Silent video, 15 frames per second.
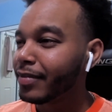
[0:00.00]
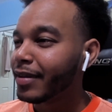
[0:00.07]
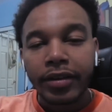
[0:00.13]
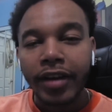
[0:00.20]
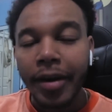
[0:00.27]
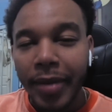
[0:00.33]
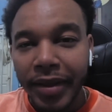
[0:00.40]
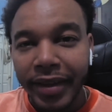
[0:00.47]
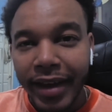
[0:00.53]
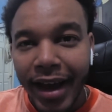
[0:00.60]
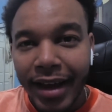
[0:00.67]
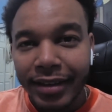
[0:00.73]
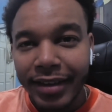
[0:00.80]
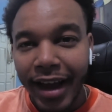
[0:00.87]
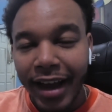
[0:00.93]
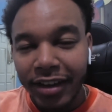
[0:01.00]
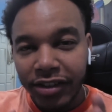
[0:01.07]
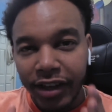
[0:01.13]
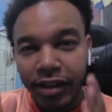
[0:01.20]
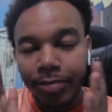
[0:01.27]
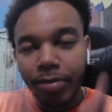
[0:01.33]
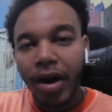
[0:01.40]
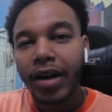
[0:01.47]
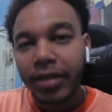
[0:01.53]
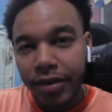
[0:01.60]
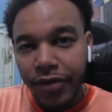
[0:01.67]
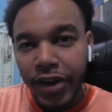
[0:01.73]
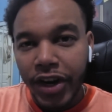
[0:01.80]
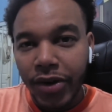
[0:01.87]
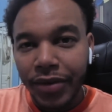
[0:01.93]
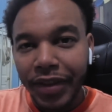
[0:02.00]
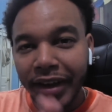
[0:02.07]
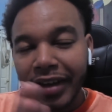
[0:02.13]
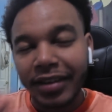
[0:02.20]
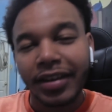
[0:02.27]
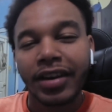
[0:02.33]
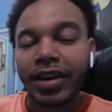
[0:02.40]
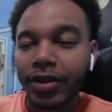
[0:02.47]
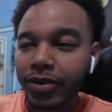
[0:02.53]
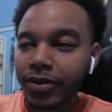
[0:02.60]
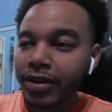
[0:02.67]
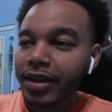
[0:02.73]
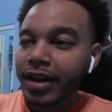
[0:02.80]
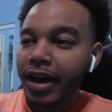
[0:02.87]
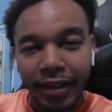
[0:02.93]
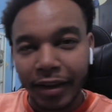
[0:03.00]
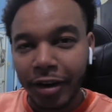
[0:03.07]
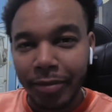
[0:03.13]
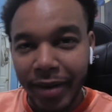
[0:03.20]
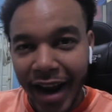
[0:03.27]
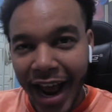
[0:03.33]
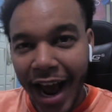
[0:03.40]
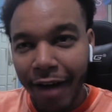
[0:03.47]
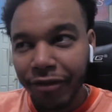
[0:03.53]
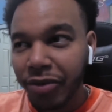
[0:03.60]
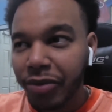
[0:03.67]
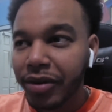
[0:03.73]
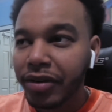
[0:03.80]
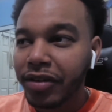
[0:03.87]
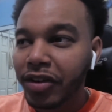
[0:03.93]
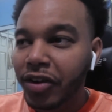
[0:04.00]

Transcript: Sorry about that, guys. I actually had to pause the video and then continue a little bit afterwards.